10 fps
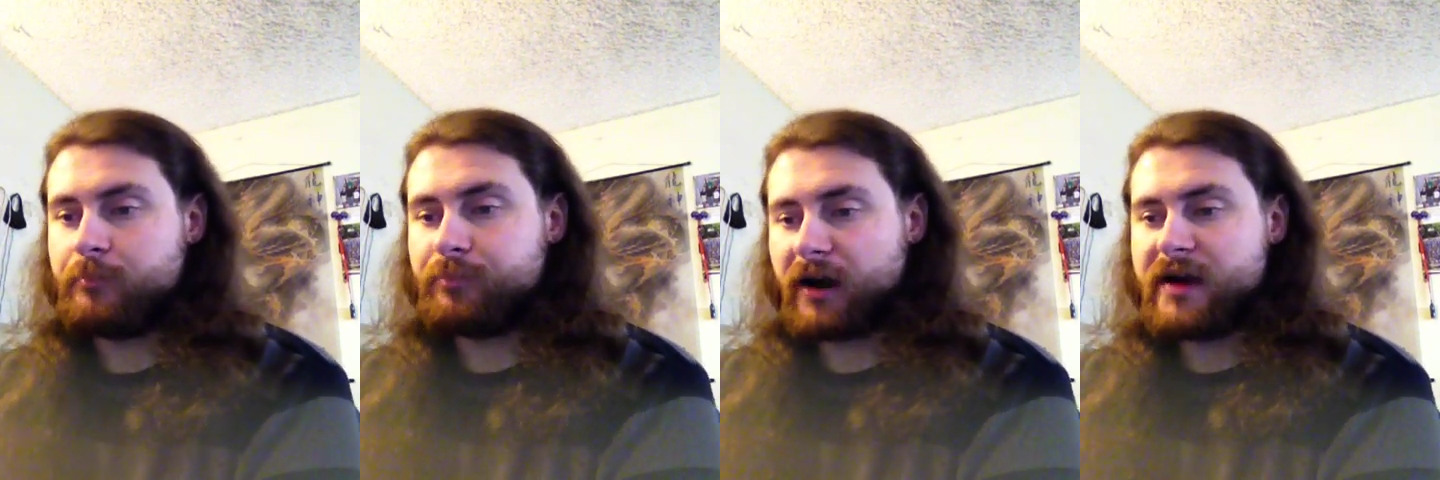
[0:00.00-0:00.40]

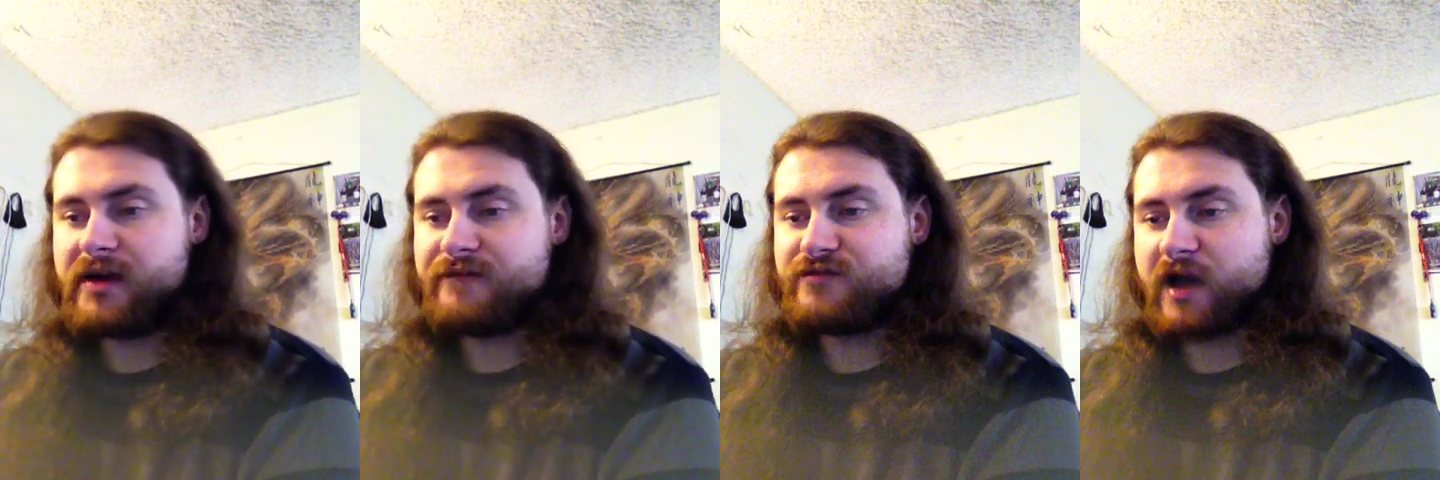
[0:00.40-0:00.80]

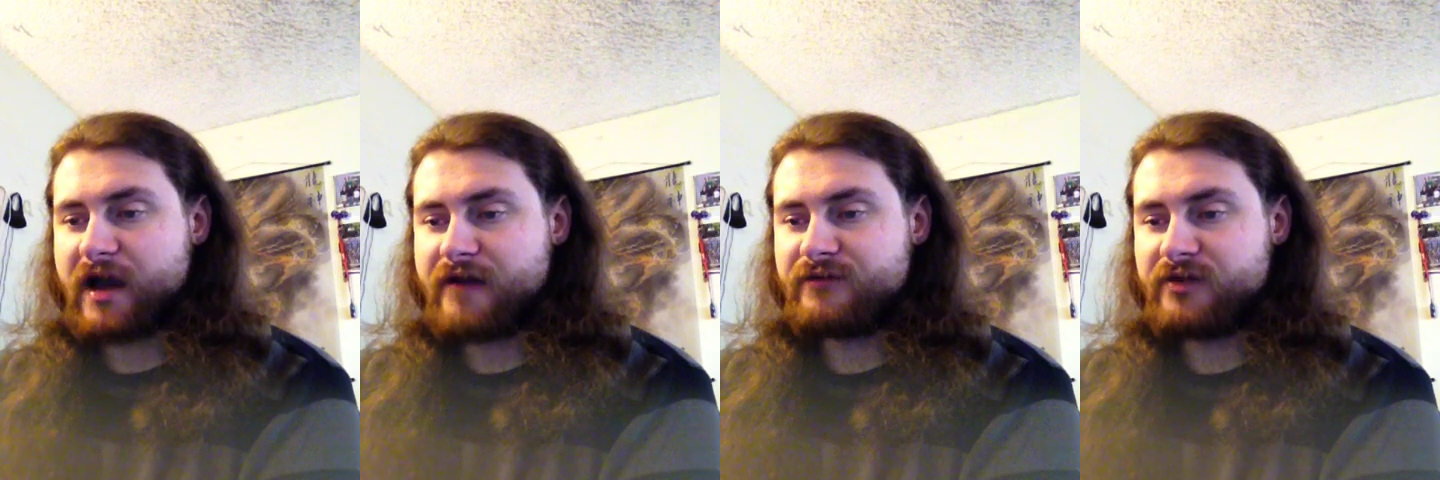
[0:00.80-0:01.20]
but if you
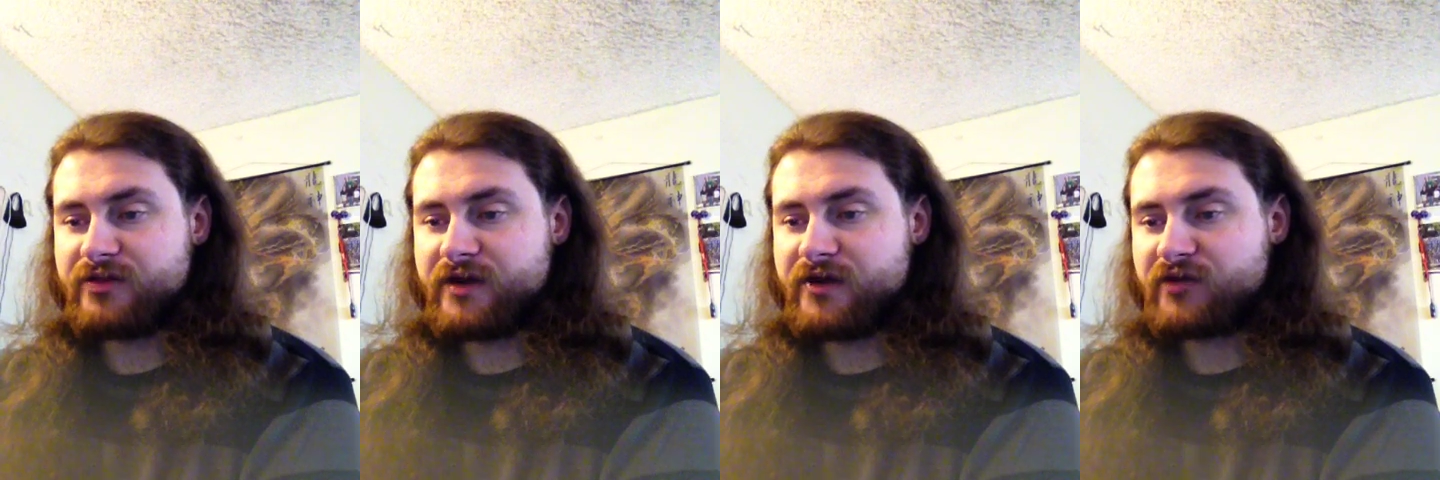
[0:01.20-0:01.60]
have
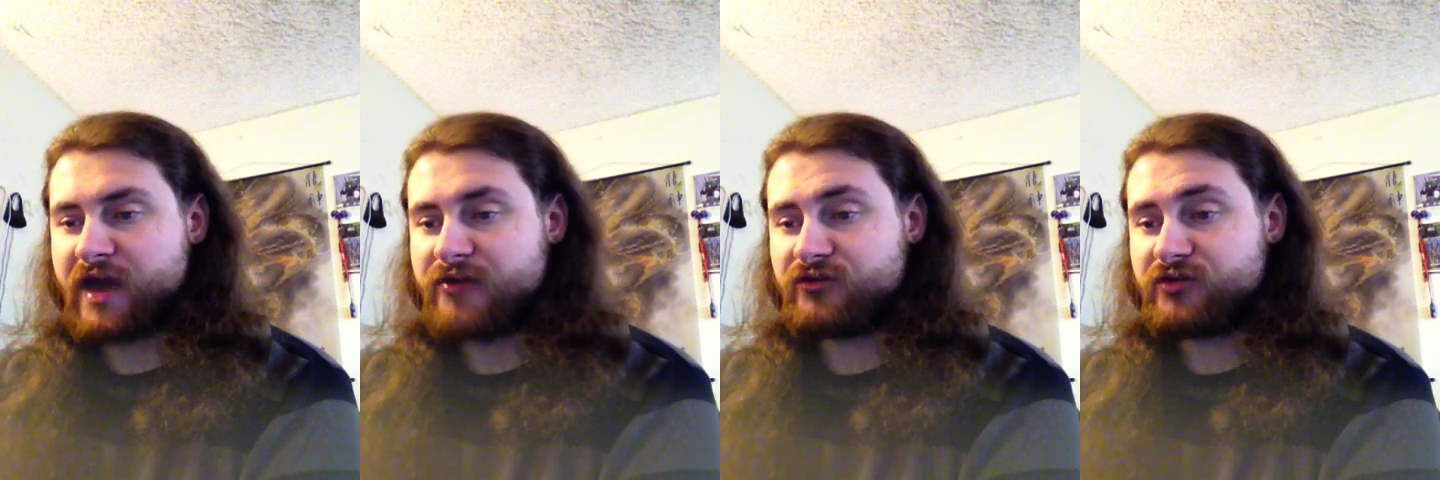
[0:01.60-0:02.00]
this
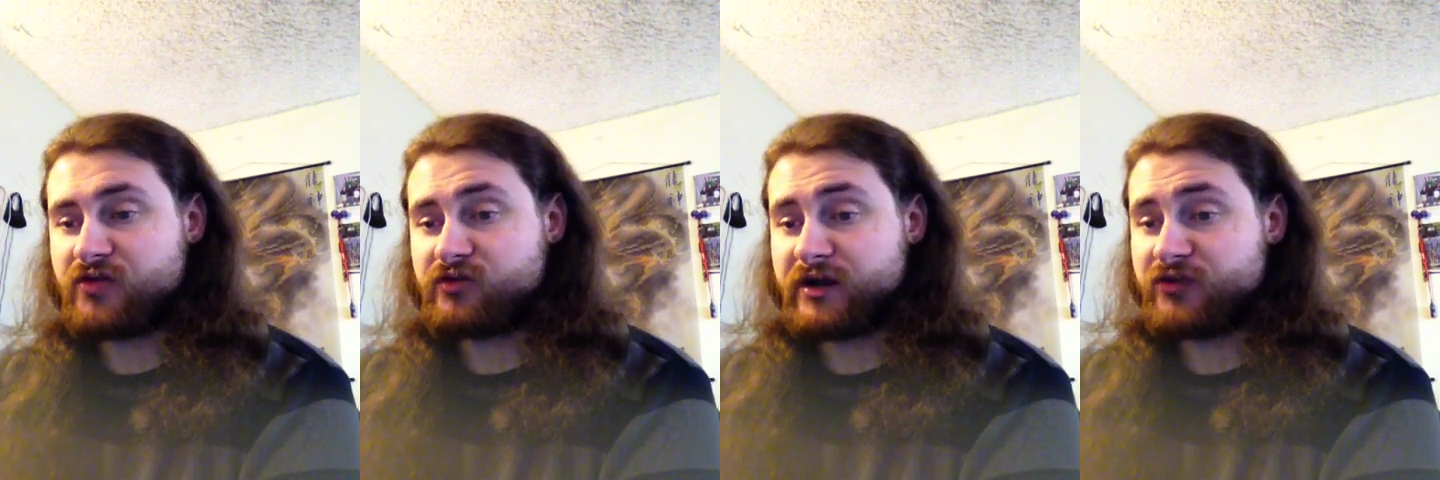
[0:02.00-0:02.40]
and say
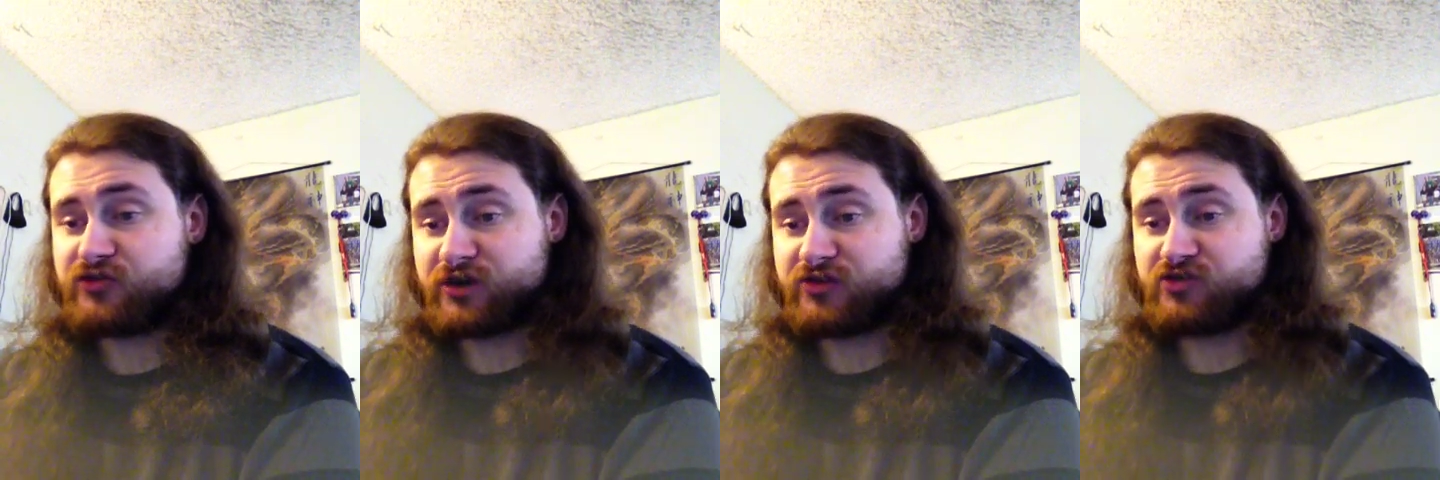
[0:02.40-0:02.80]
Red Eyes
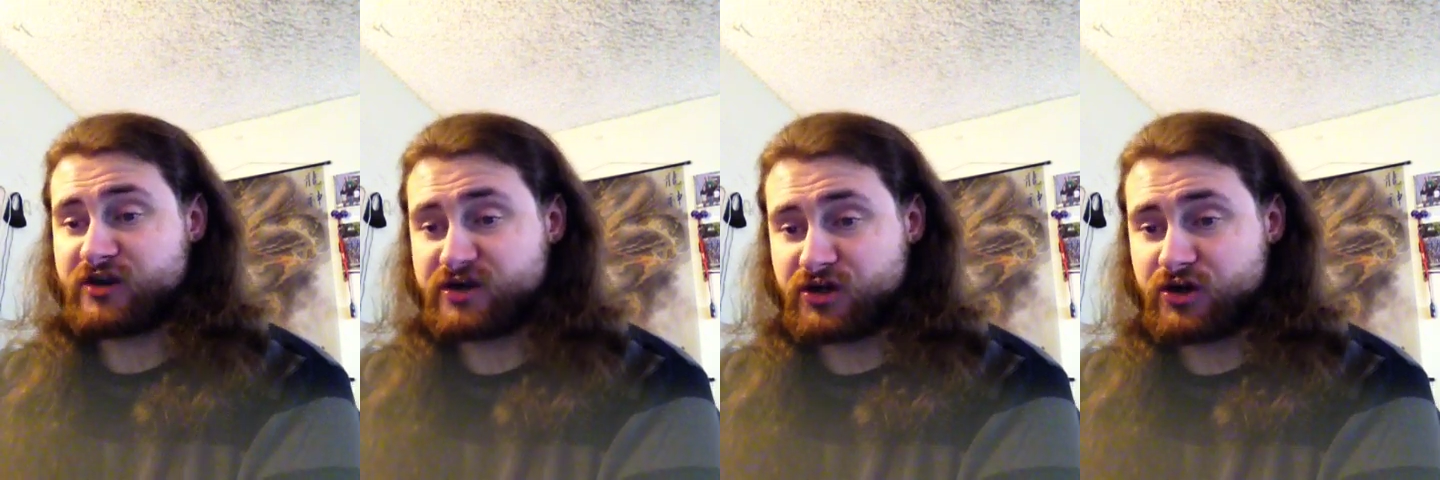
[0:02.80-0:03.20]
Dark
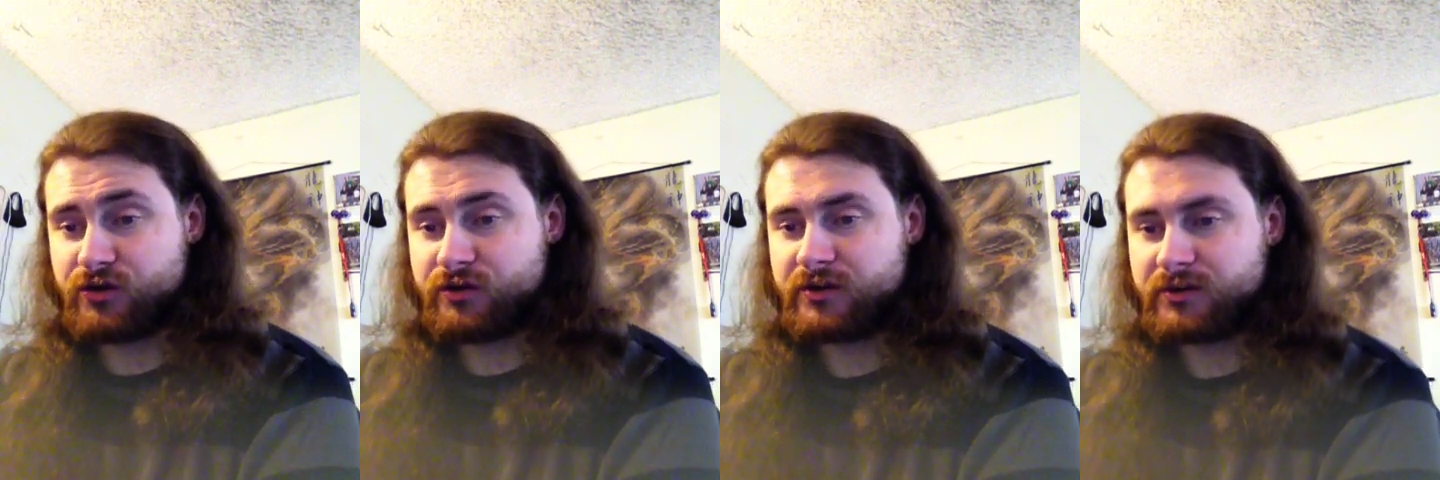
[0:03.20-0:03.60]

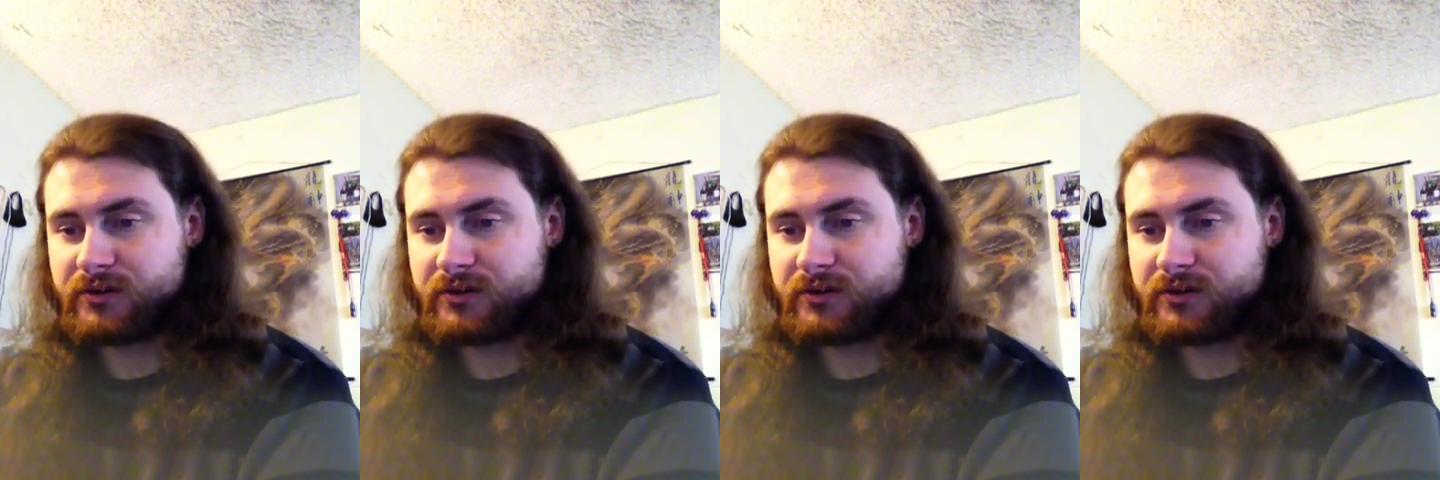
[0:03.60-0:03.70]
Dragoon,